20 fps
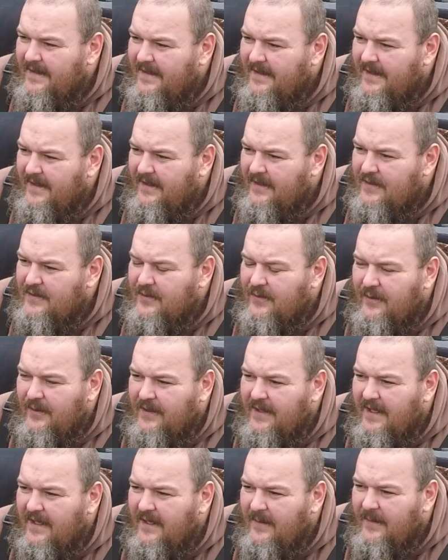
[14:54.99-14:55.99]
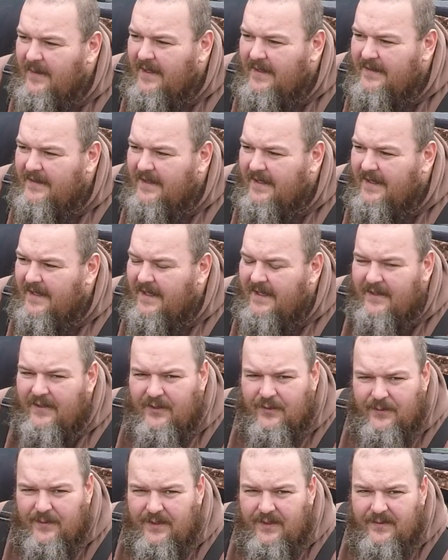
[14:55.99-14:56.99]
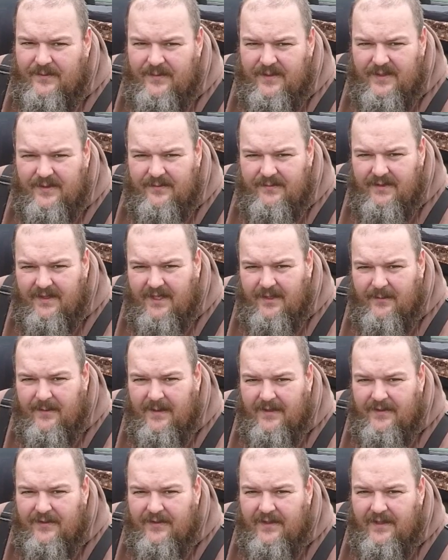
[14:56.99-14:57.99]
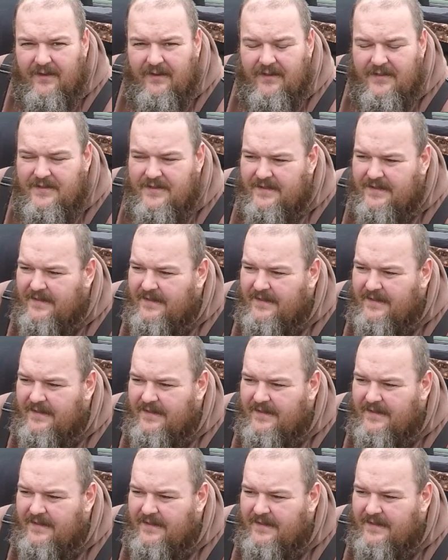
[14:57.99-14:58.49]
and the school kind of went, no, we don't really want you near us.